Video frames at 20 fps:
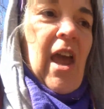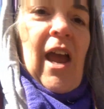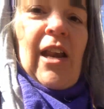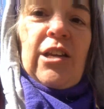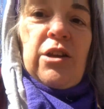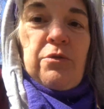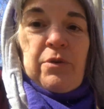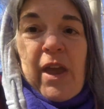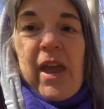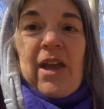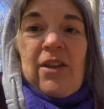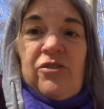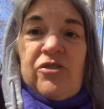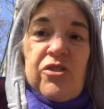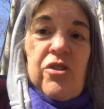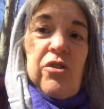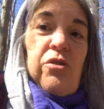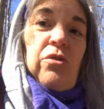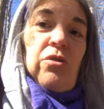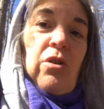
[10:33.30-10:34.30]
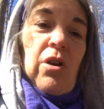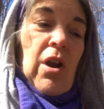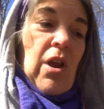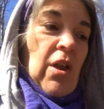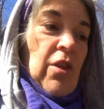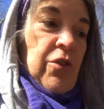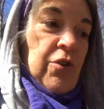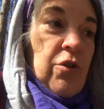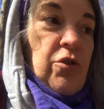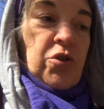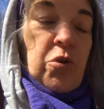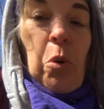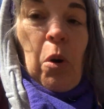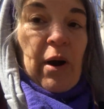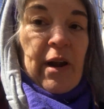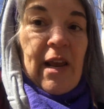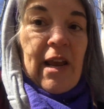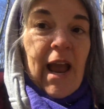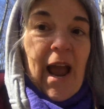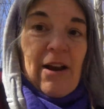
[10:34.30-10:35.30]
and you answer their
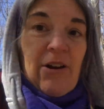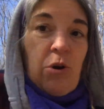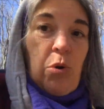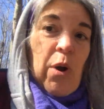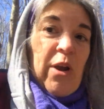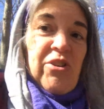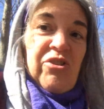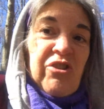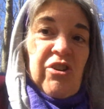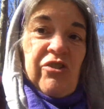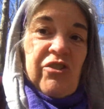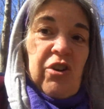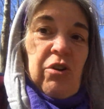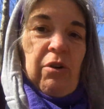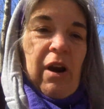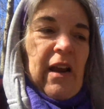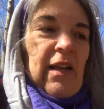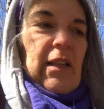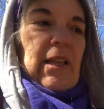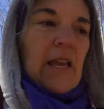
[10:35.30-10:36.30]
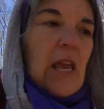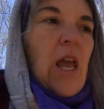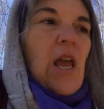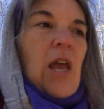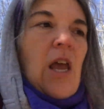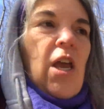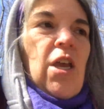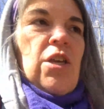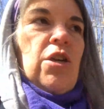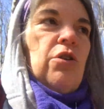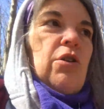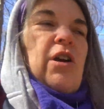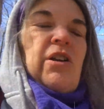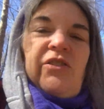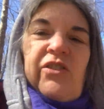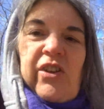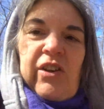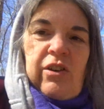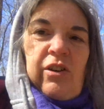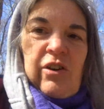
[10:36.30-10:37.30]
20 questions correctly, you're
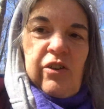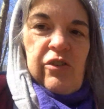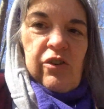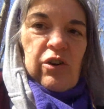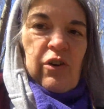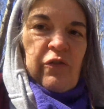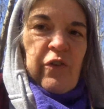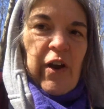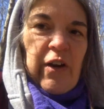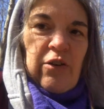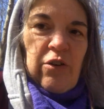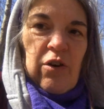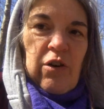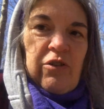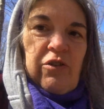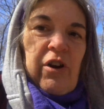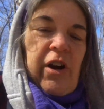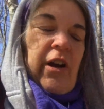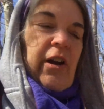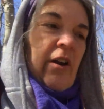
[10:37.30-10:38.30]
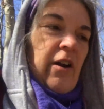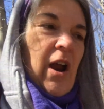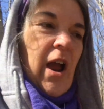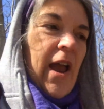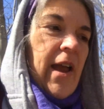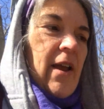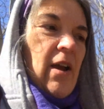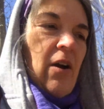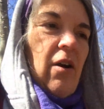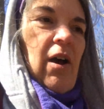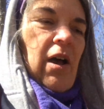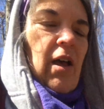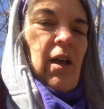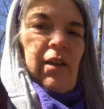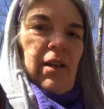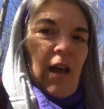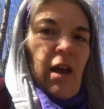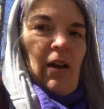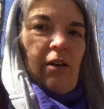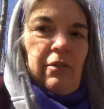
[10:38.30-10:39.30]
considered a certified dog trainer. I go,
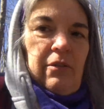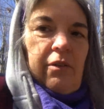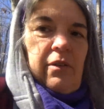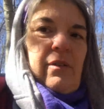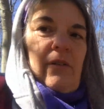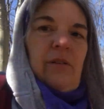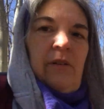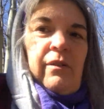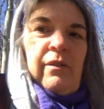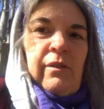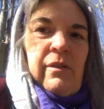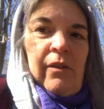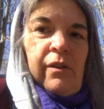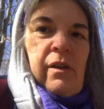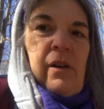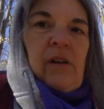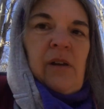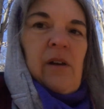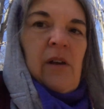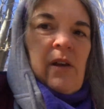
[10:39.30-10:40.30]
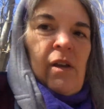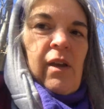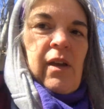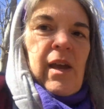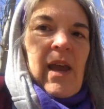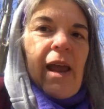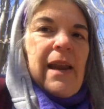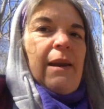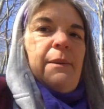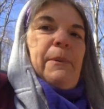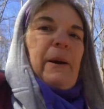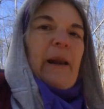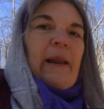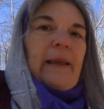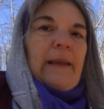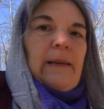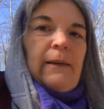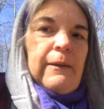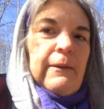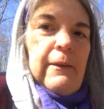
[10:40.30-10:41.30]
hello. Anybody
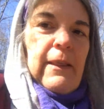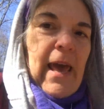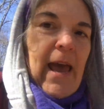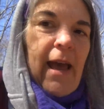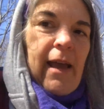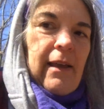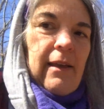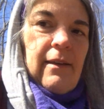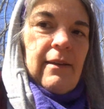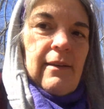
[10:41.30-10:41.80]
can do that.